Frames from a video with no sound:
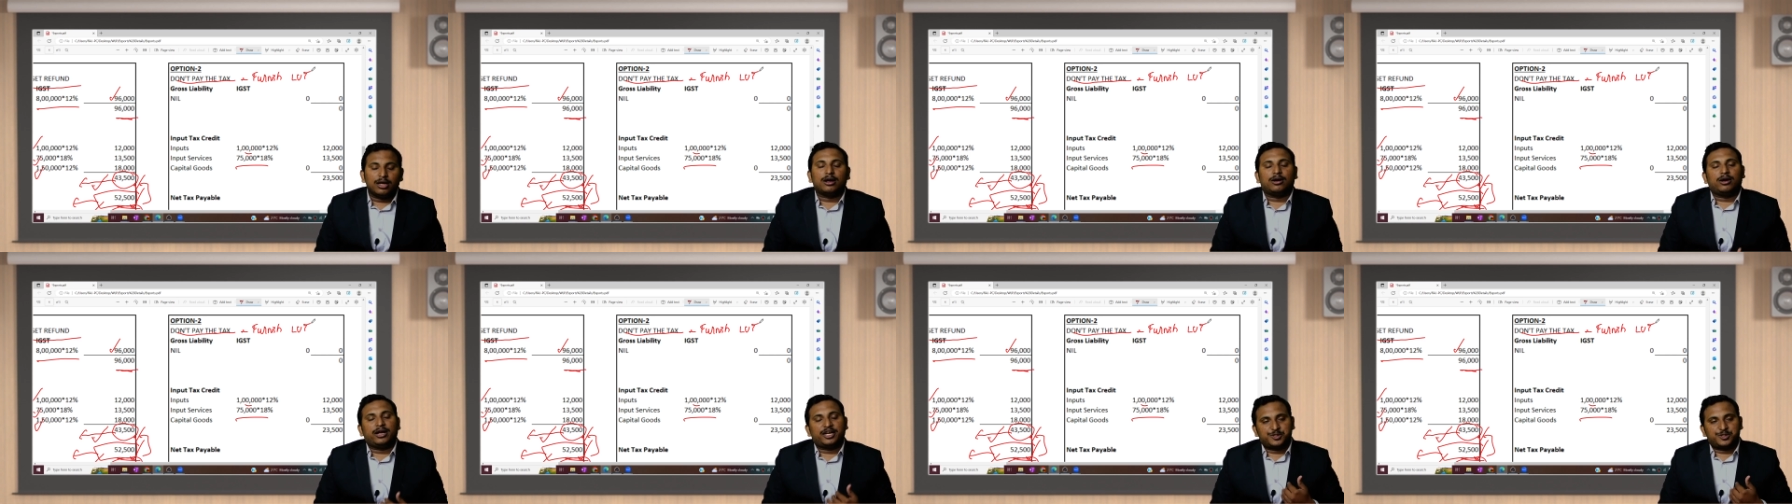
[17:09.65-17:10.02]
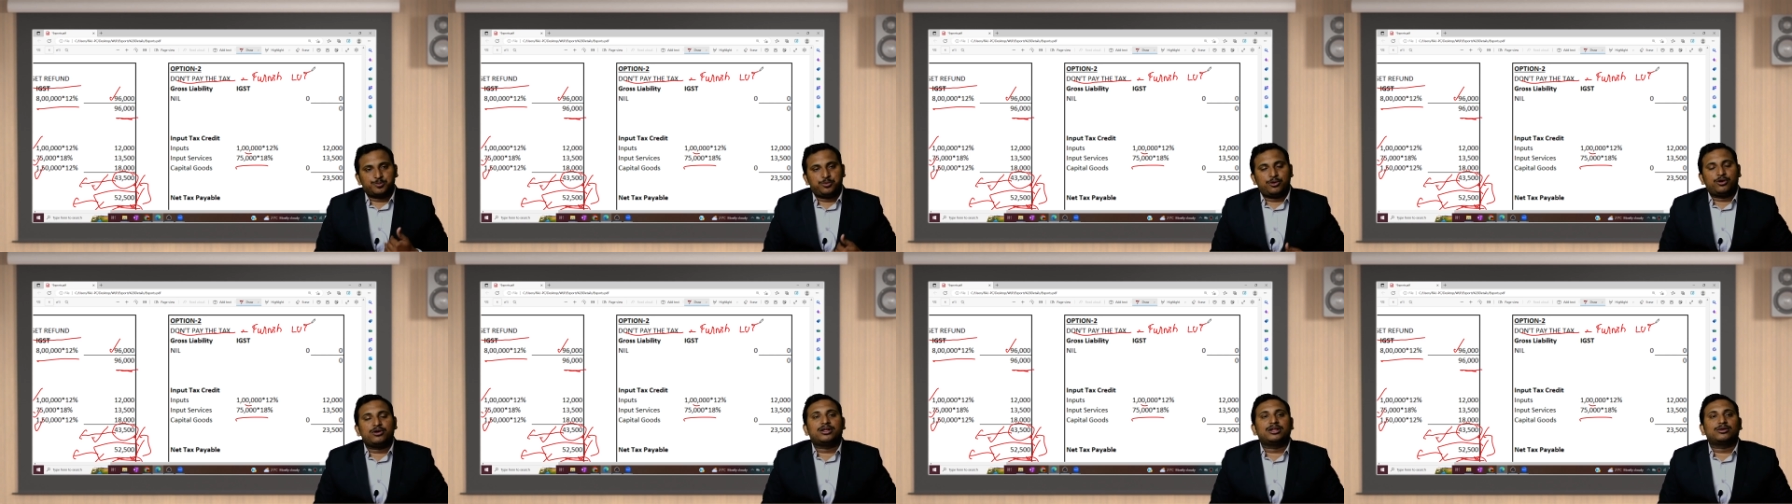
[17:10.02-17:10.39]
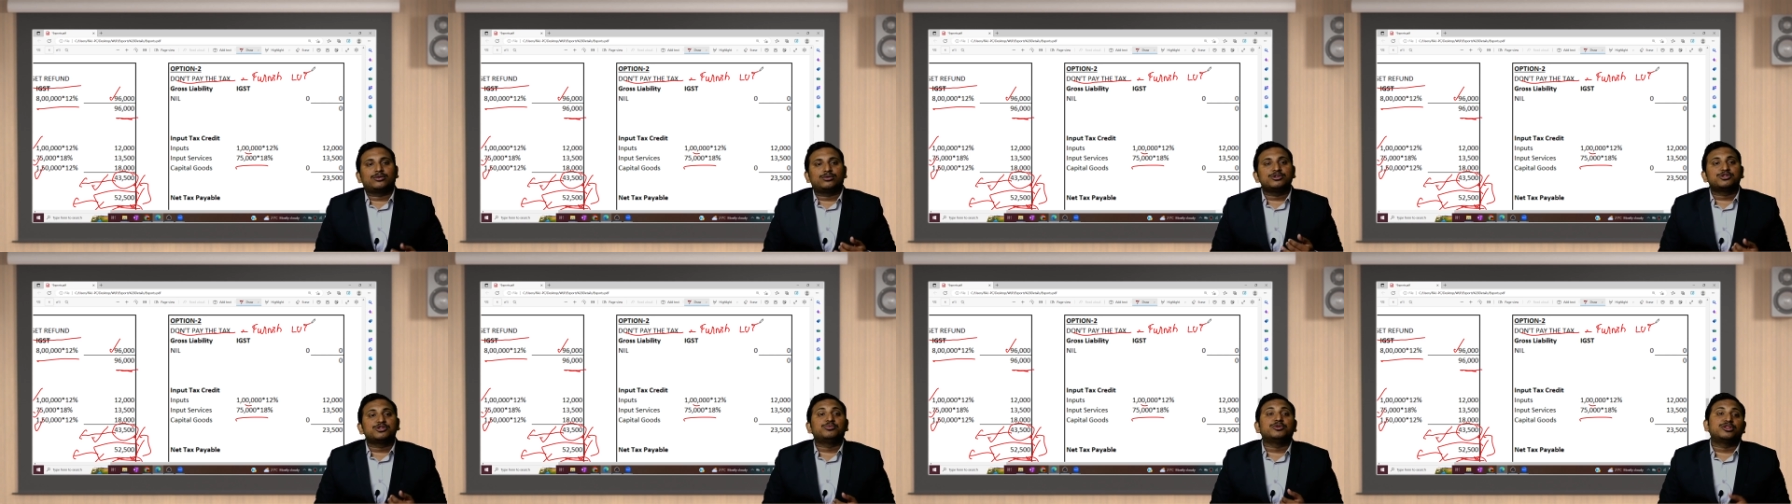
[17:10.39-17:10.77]
export the
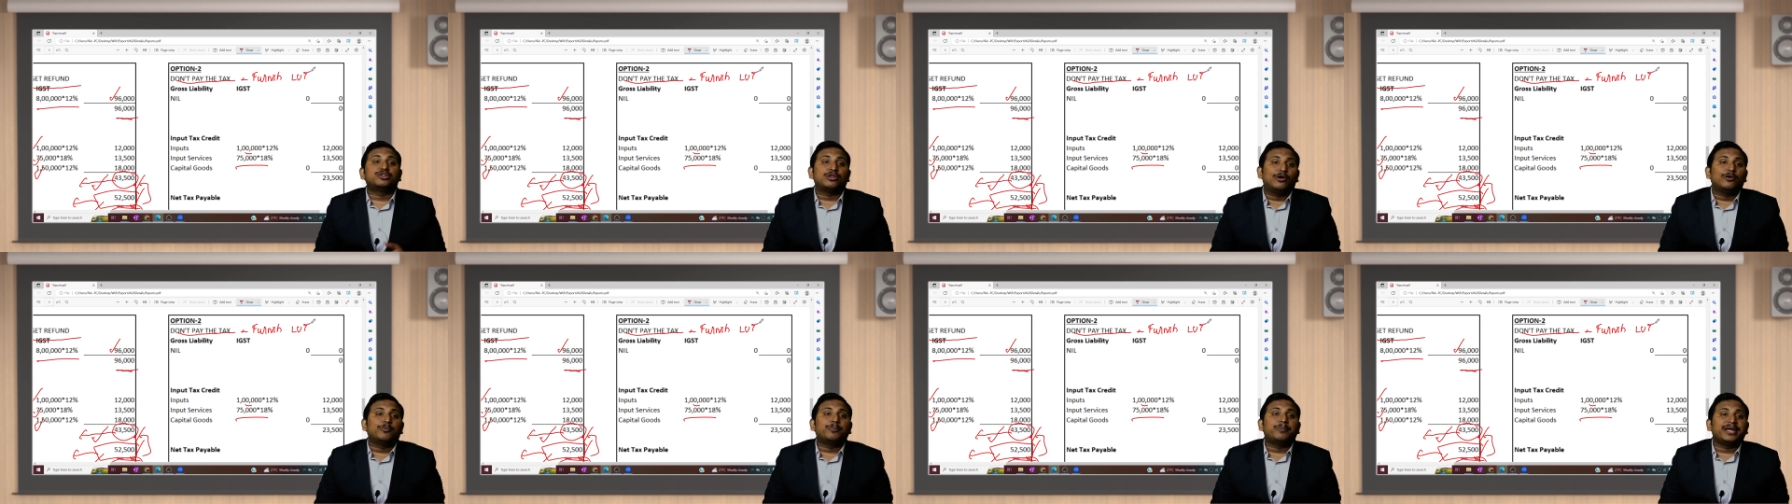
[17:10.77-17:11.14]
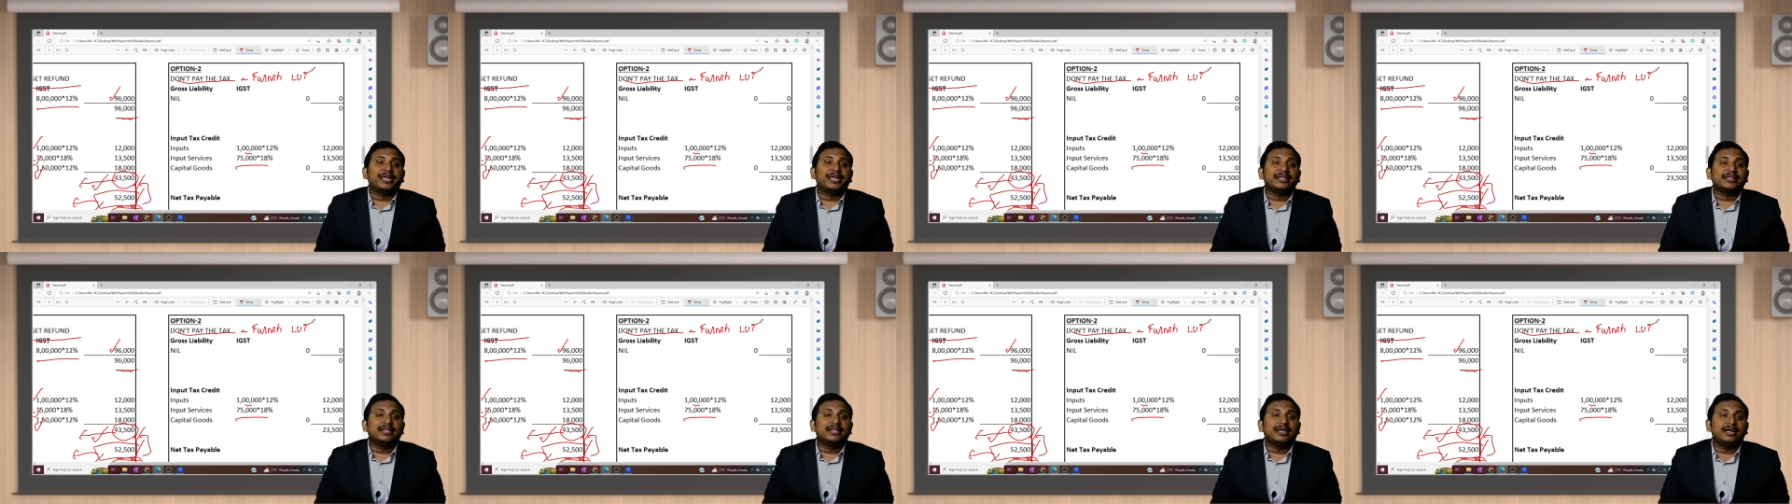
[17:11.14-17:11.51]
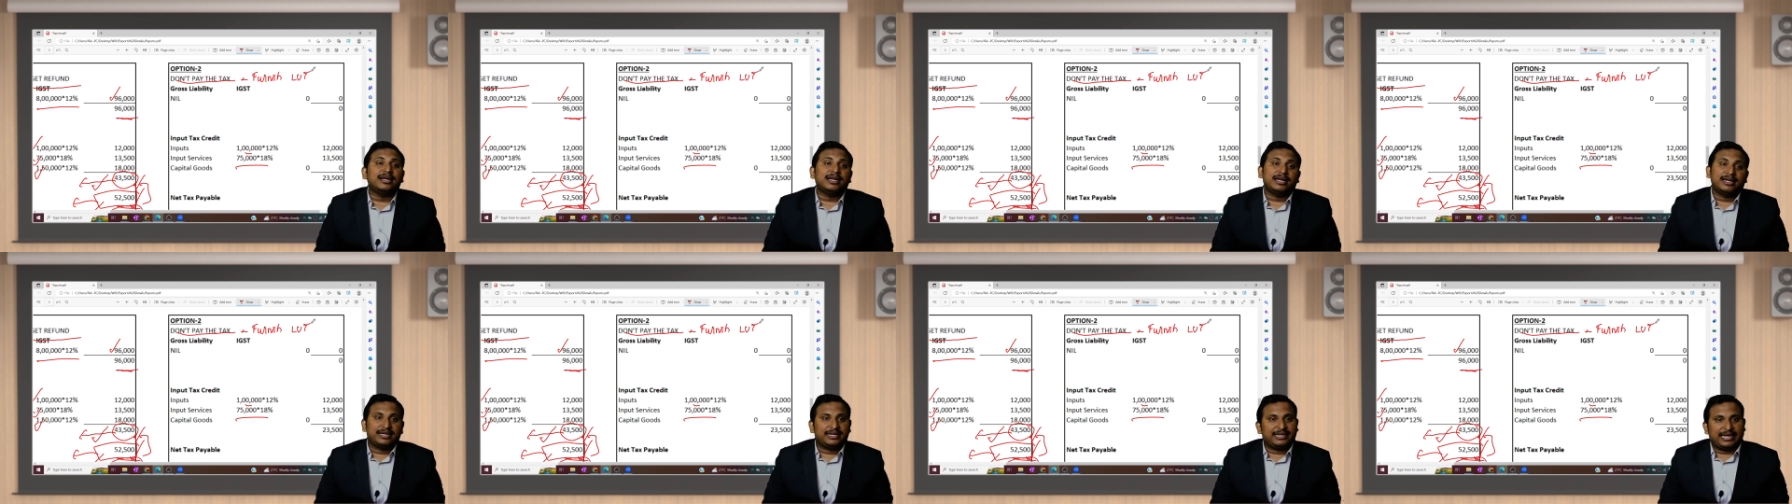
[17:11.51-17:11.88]
goods without paying the
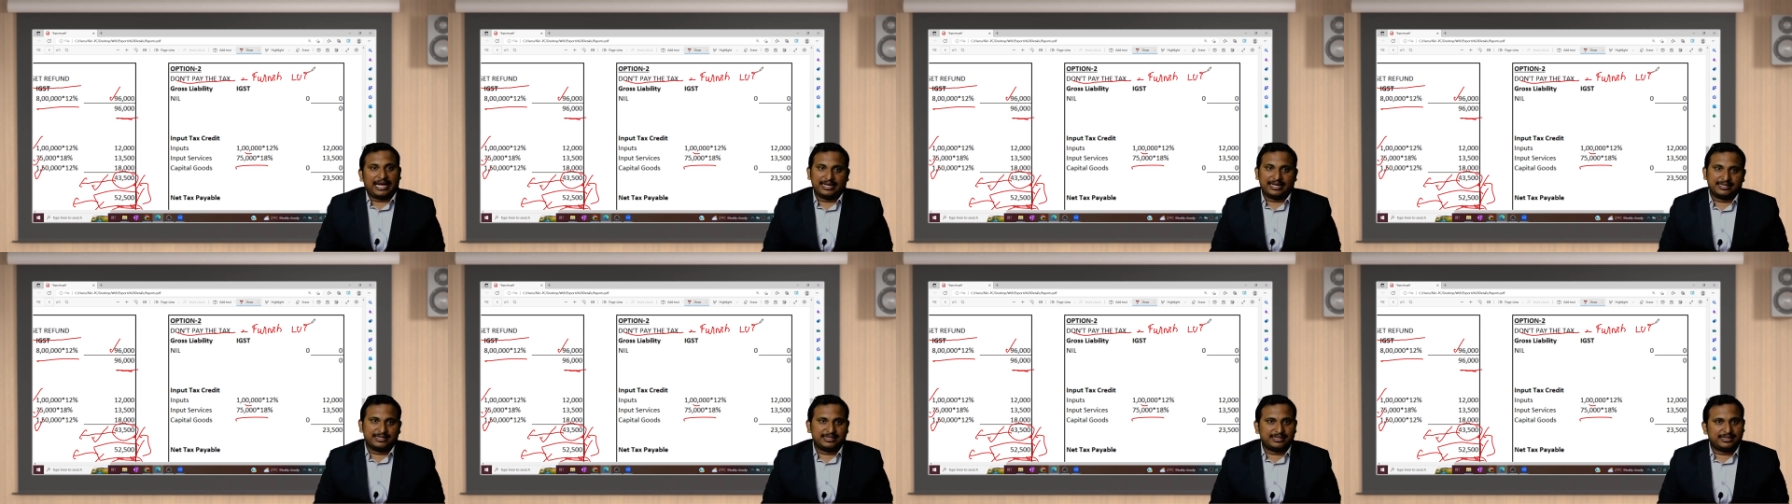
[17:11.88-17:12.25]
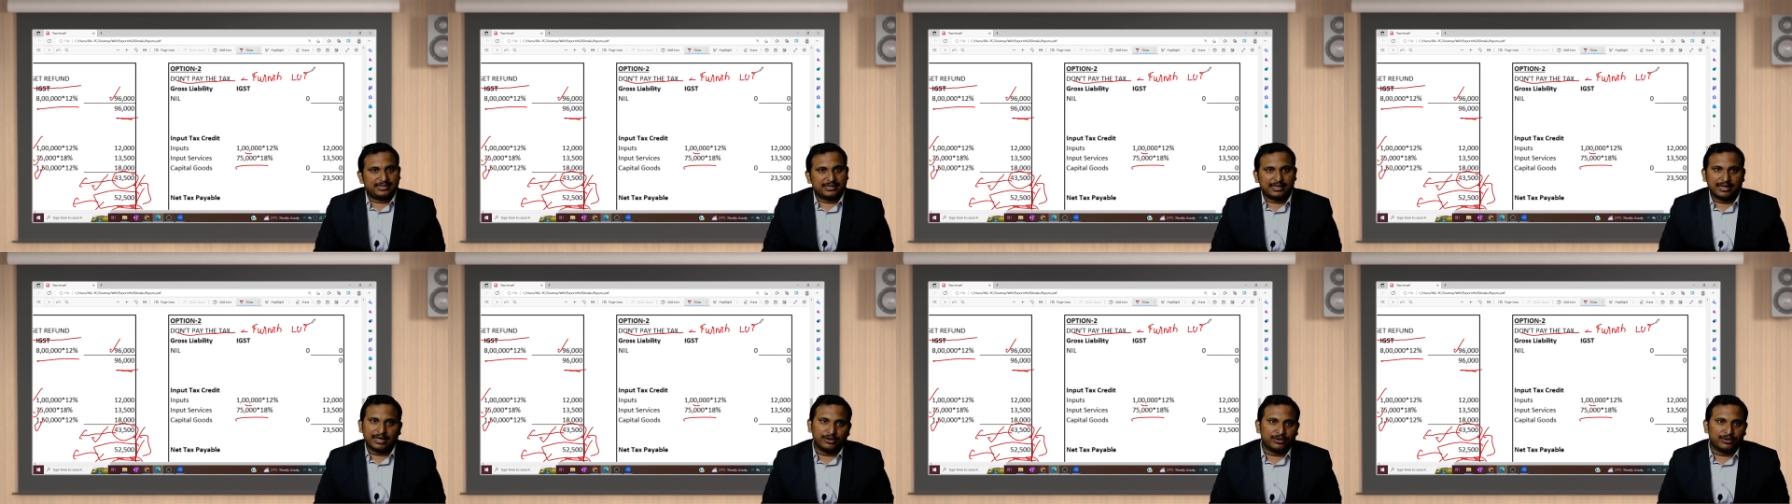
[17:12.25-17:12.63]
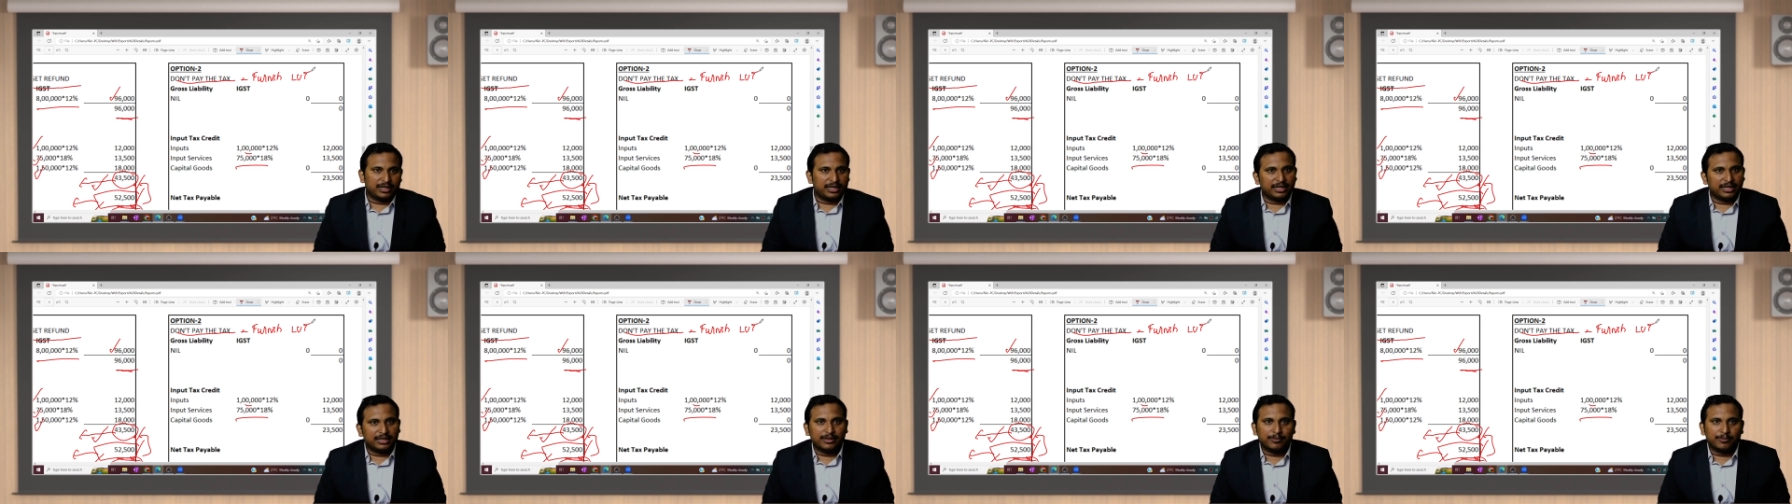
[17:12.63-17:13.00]
tax. Are you
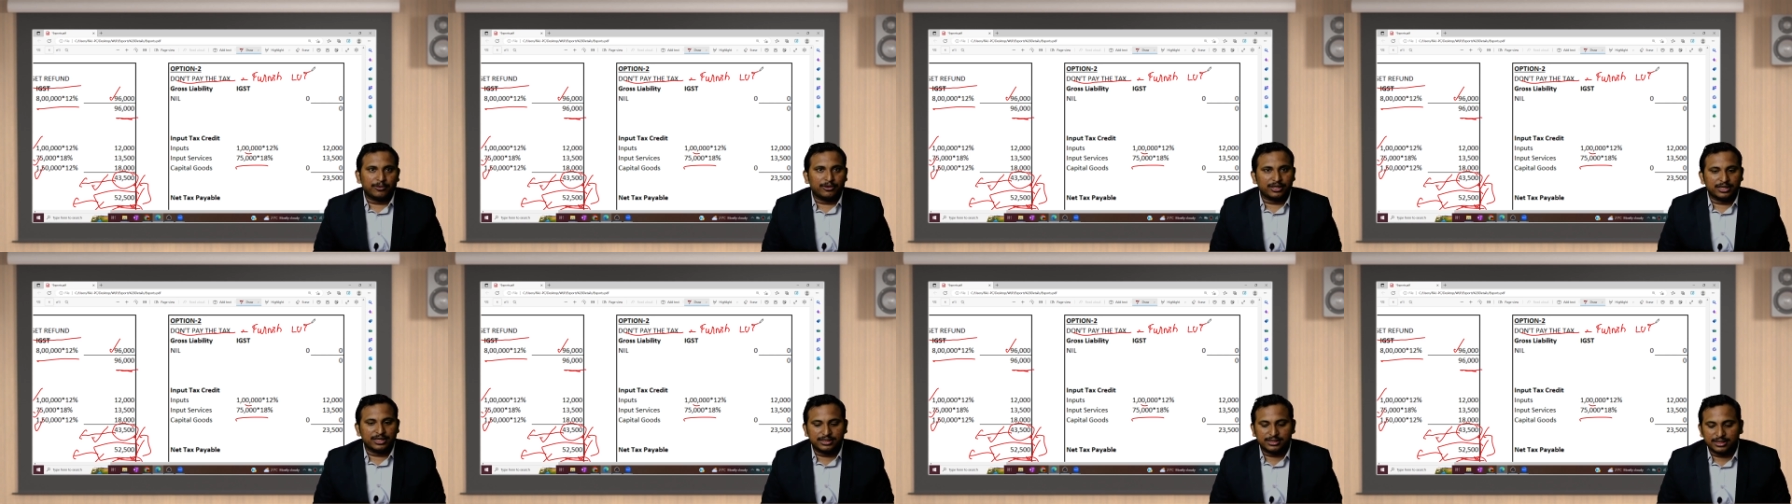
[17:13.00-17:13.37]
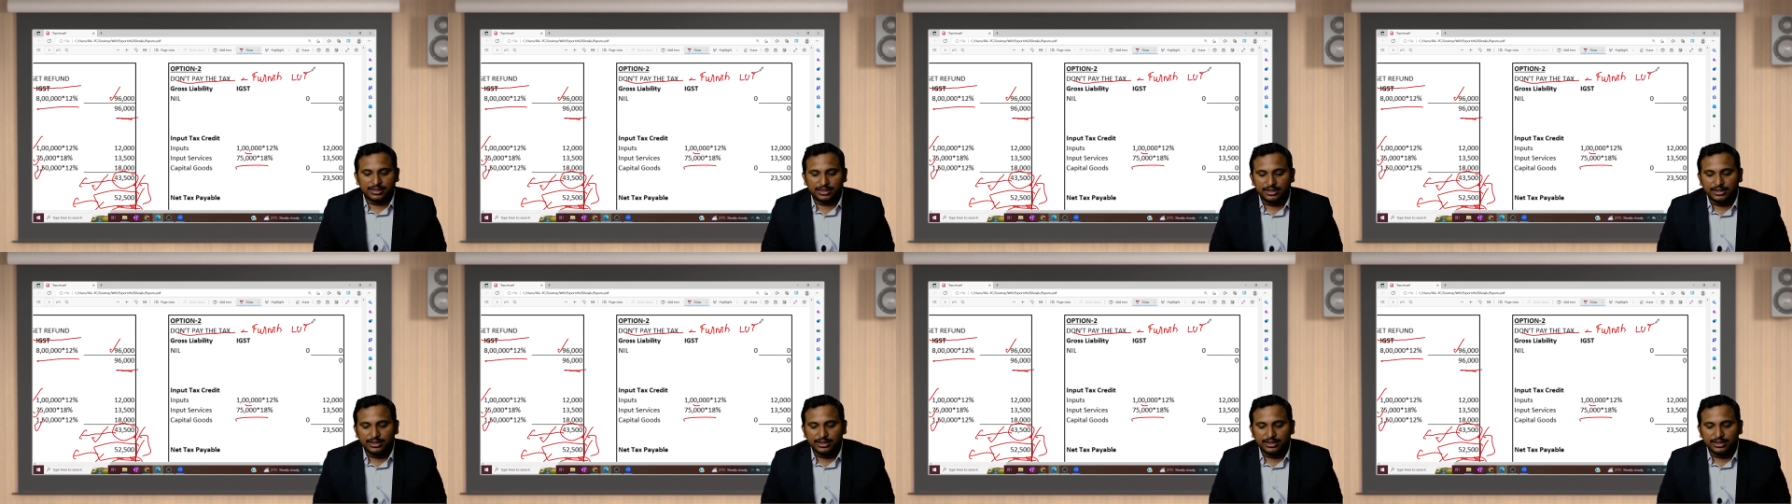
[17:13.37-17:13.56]
getting the point, sir?